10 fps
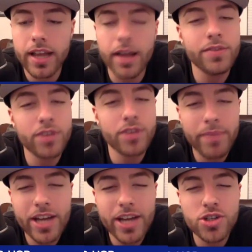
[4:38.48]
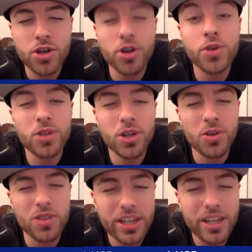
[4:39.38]
even a manager, or are you a
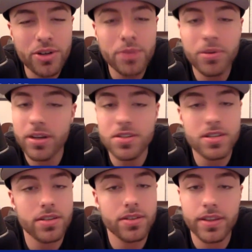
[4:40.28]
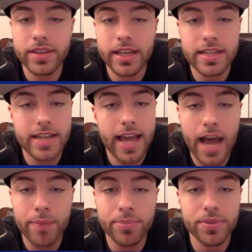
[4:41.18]
little leery because of the things that
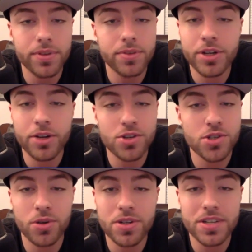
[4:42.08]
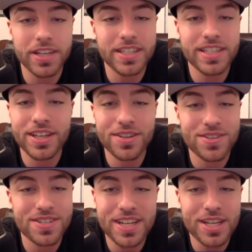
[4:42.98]
happen when you hear stories like
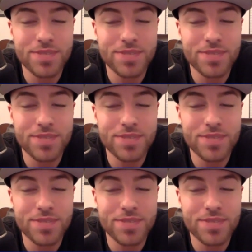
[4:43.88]
TLC,